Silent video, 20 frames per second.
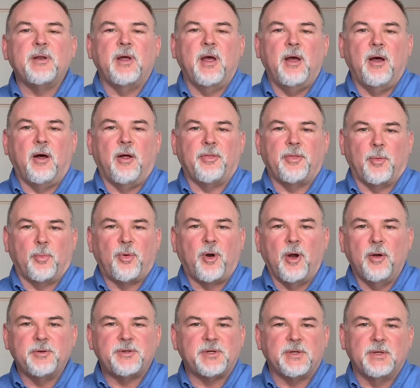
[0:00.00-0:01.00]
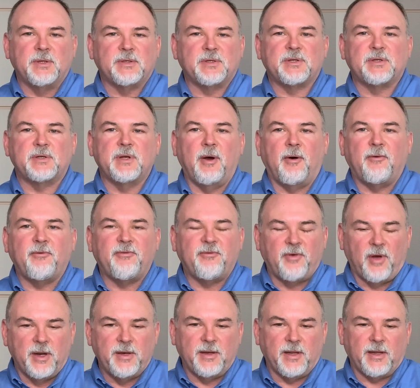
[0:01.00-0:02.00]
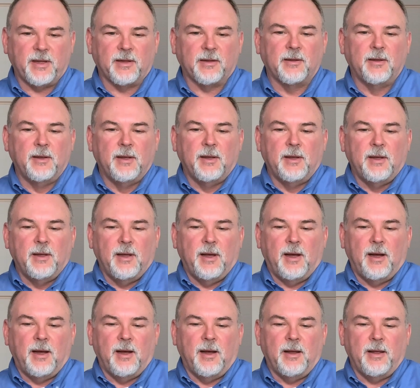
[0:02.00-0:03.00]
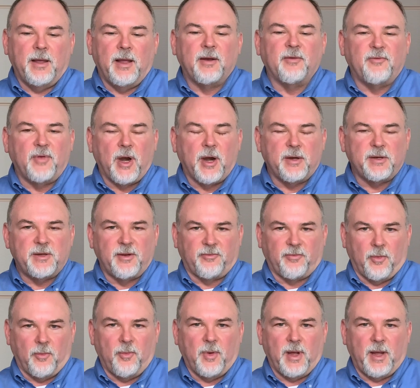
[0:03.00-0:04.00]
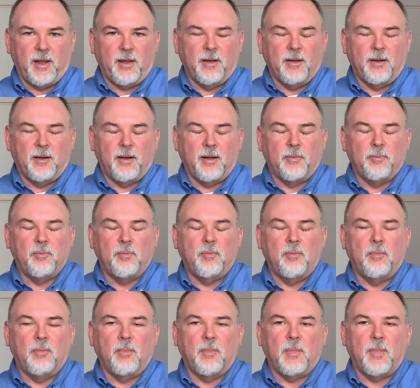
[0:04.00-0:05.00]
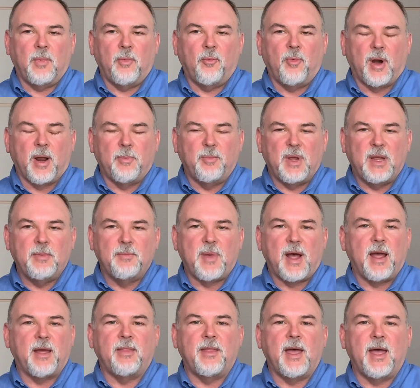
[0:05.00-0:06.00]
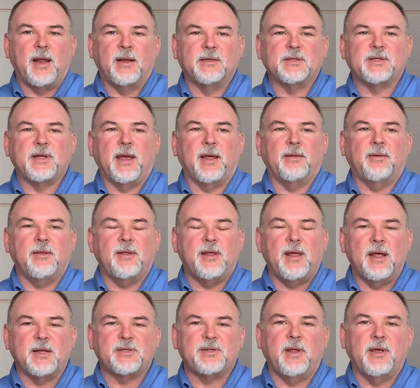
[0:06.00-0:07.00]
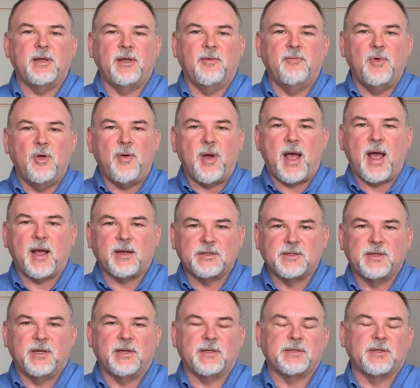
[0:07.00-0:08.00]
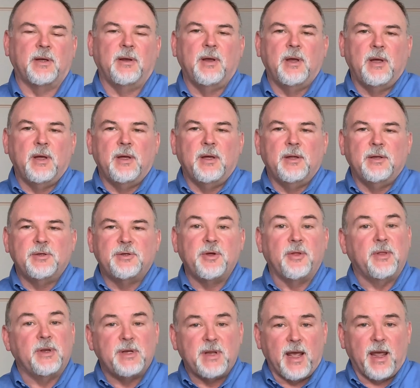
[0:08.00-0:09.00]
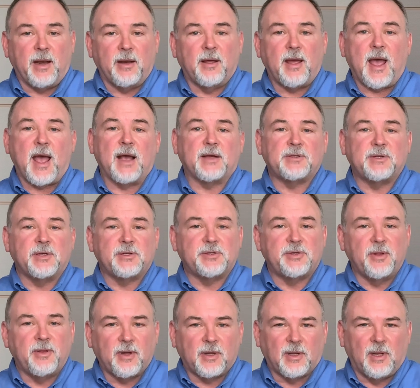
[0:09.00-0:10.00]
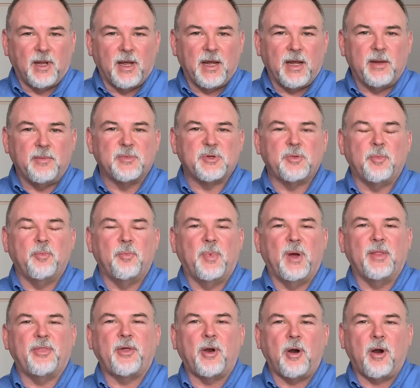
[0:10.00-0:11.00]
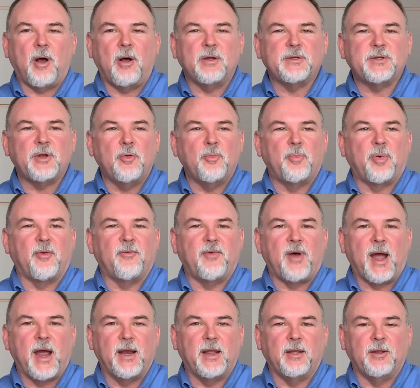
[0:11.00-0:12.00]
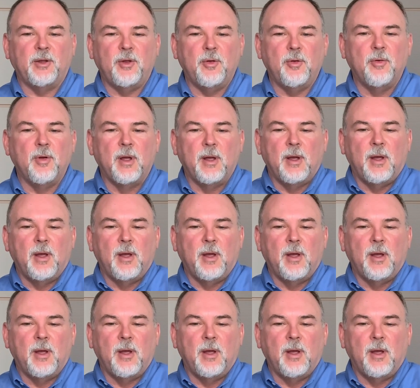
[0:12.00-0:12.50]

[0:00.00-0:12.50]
Health approaches self-funding in a very different way. What I mean by that is that, yes, they give you access to the data, access to the claims, but they're also providing you